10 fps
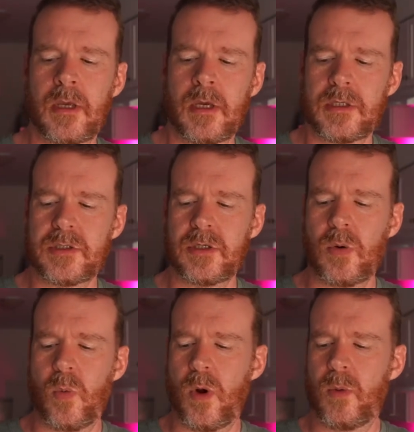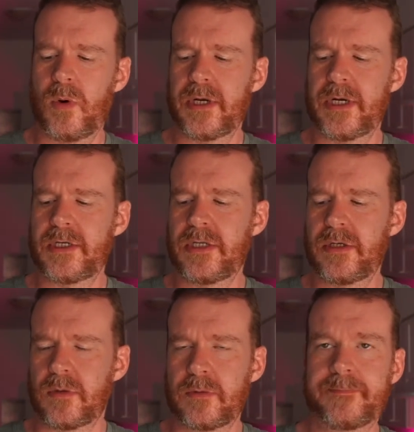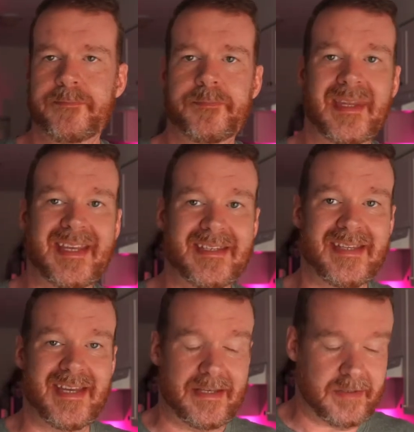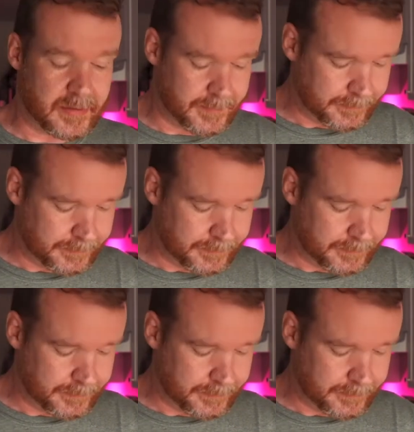So what we're going to do is this.